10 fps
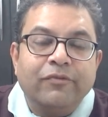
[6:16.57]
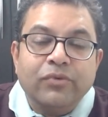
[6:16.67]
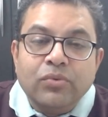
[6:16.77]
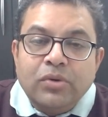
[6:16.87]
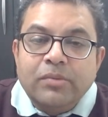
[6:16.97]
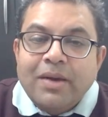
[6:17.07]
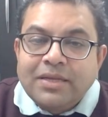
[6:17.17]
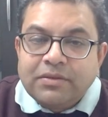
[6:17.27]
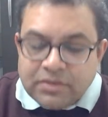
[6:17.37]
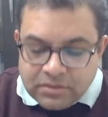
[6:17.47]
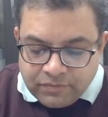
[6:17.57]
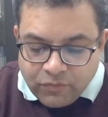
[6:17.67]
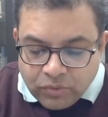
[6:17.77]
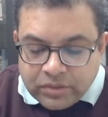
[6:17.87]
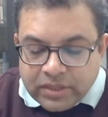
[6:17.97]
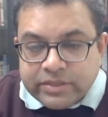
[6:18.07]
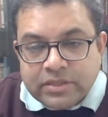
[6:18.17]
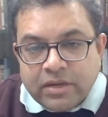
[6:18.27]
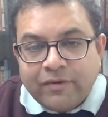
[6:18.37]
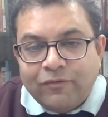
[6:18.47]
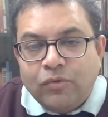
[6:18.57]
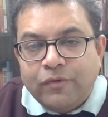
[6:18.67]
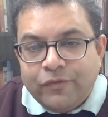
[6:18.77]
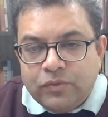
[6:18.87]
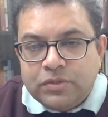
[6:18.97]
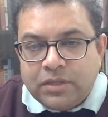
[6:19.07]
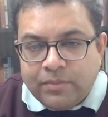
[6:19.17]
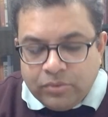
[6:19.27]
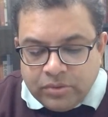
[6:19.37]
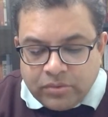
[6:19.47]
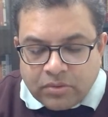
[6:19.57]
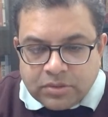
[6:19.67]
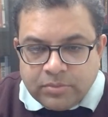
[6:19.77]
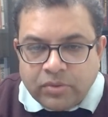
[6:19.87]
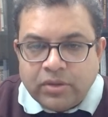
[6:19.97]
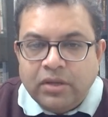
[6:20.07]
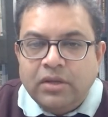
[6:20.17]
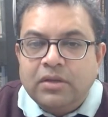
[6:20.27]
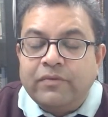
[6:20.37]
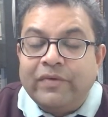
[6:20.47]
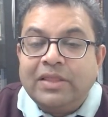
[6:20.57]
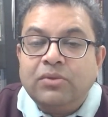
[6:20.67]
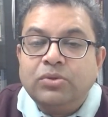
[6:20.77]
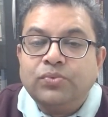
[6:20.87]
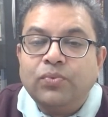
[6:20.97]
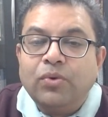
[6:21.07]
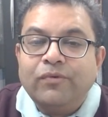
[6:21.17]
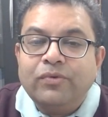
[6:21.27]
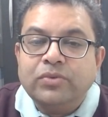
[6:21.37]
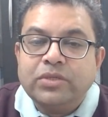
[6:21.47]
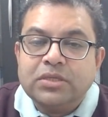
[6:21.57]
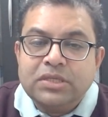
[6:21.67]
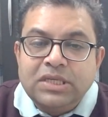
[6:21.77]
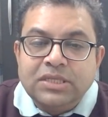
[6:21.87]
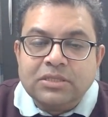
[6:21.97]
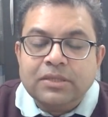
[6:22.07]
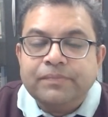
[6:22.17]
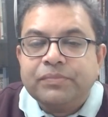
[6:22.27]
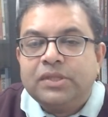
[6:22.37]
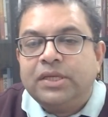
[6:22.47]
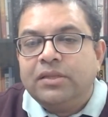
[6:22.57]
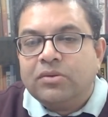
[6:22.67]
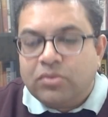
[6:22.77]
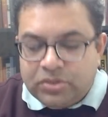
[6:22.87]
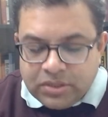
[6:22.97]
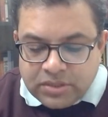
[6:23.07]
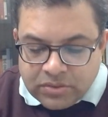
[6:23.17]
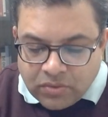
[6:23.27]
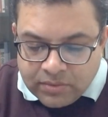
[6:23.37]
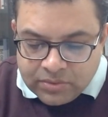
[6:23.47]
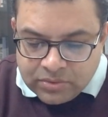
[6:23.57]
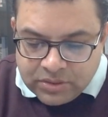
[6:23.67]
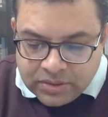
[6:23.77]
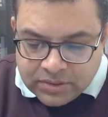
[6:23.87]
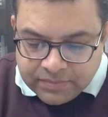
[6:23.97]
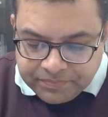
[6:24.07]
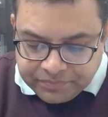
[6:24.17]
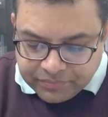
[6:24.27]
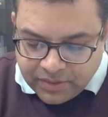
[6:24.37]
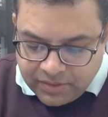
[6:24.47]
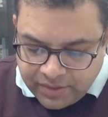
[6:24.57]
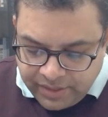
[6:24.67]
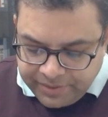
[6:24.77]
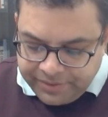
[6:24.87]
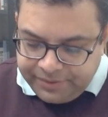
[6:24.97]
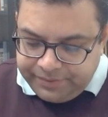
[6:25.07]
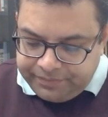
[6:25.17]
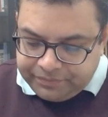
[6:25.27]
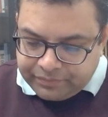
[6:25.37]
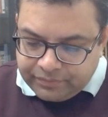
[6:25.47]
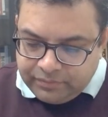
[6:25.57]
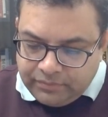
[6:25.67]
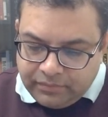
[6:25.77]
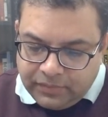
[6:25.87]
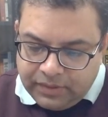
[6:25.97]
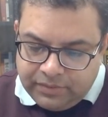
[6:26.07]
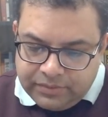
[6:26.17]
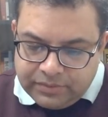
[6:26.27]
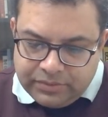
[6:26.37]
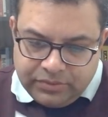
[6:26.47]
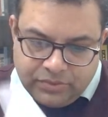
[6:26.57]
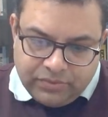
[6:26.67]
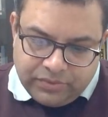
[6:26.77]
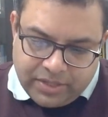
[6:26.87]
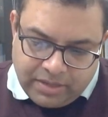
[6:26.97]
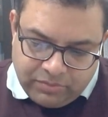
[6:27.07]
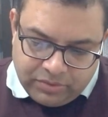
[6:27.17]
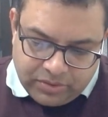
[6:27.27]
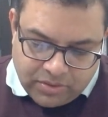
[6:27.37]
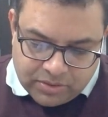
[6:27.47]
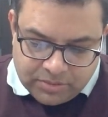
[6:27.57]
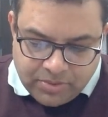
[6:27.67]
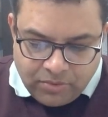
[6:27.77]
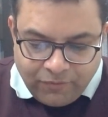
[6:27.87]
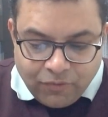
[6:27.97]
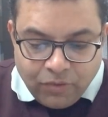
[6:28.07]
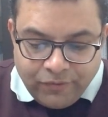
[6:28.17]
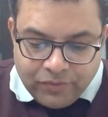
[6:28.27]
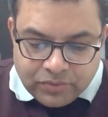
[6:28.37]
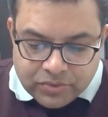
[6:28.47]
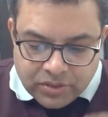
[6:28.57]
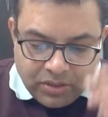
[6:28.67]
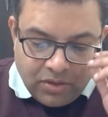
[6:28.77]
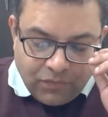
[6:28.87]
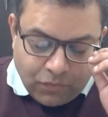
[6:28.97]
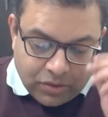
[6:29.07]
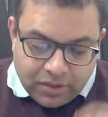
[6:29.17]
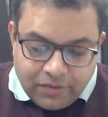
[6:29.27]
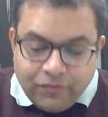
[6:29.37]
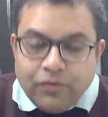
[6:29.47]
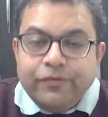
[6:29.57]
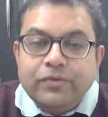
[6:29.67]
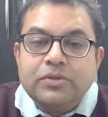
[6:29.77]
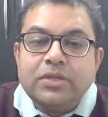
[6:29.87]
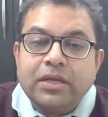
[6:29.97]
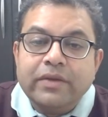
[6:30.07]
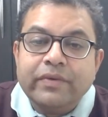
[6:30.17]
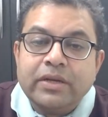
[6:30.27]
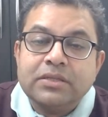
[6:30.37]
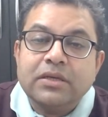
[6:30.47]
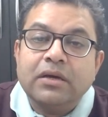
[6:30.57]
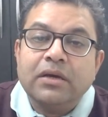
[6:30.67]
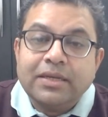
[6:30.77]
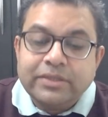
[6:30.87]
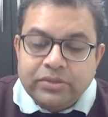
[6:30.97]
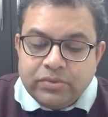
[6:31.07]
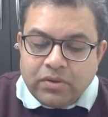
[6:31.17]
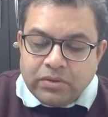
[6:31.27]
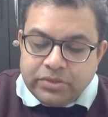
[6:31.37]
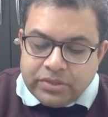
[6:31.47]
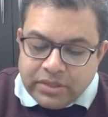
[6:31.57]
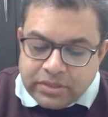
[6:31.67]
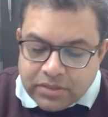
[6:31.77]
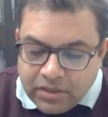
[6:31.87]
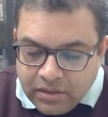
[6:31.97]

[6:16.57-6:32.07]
fueled by four things there are four fuels that buddha talks about when those four fuels cease then the consciousness also ceases right so then buddha talks about four fuels what are the four fuels that give aris- arising to the consciousness